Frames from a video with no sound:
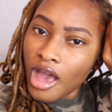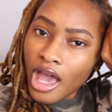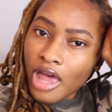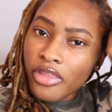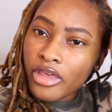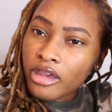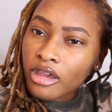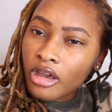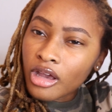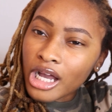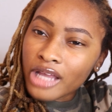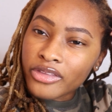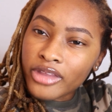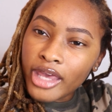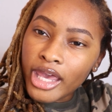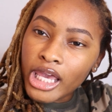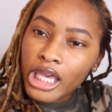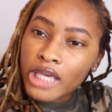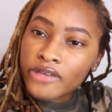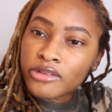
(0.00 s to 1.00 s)
I think I got the
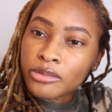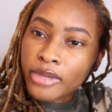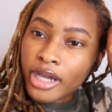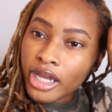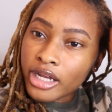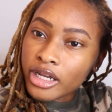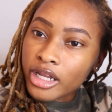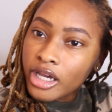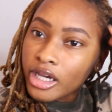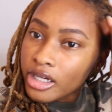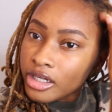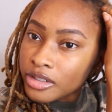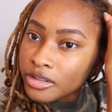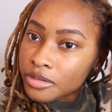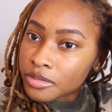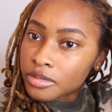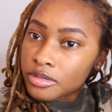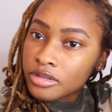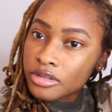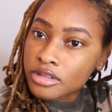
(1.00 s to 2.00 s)
hang of it by now.